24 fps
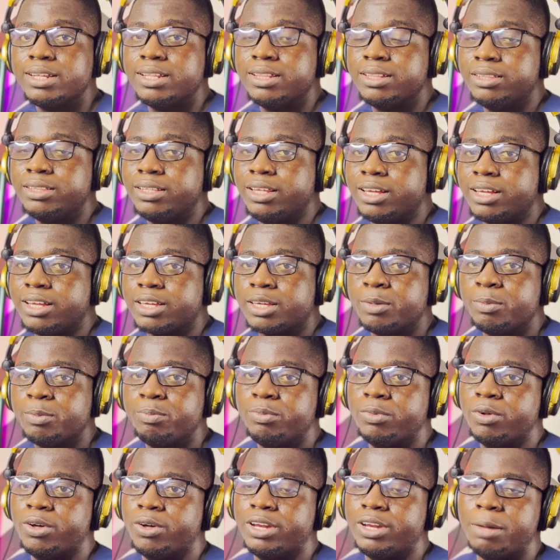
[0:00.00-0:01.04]
take
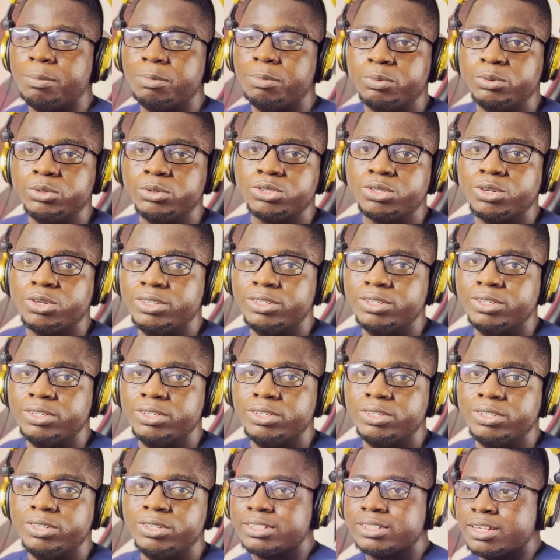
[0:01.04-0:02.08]
other people's
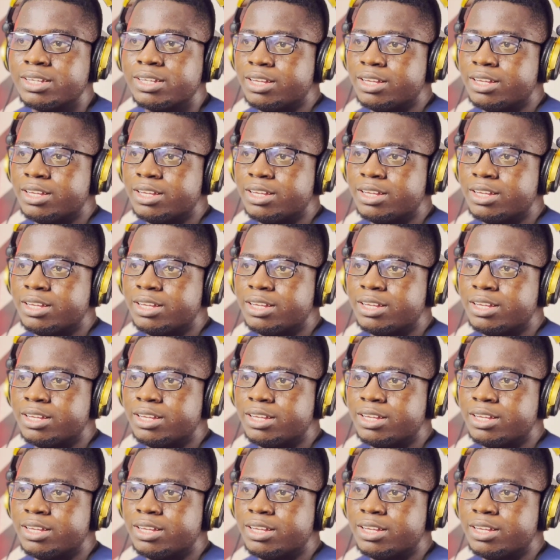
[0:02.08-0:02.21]
content